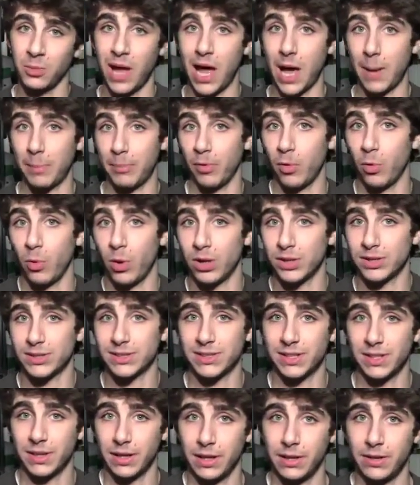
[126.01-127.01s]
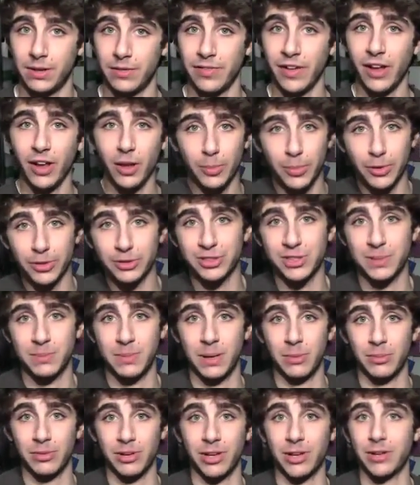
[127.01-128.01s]
Apple wants the developers to
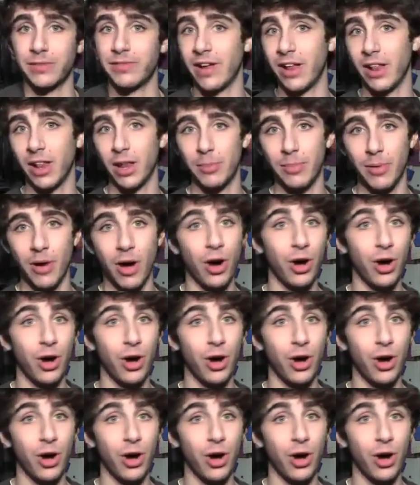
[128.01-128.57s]
be able to develop